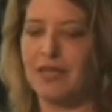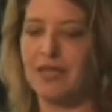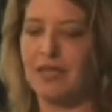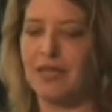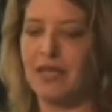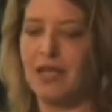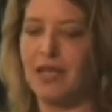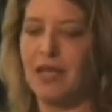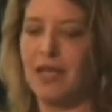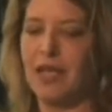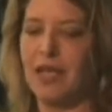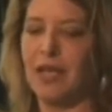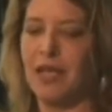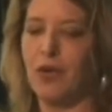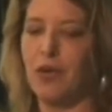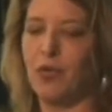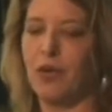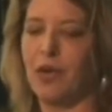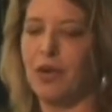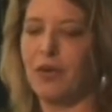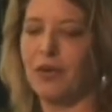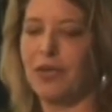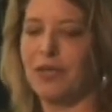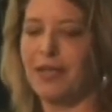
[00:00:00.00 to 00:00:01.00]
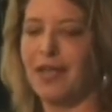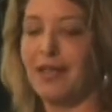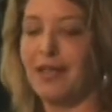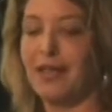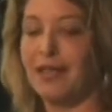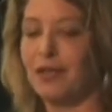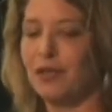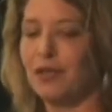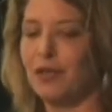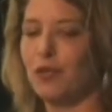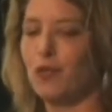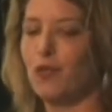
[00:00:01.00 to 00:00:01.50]
and they
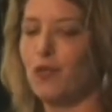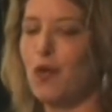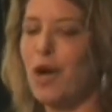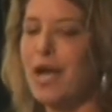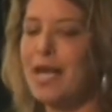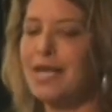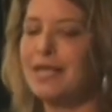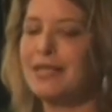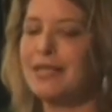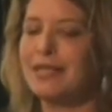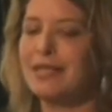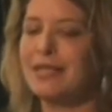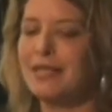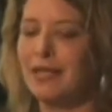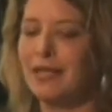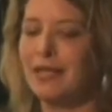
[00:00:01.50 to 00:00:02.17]
white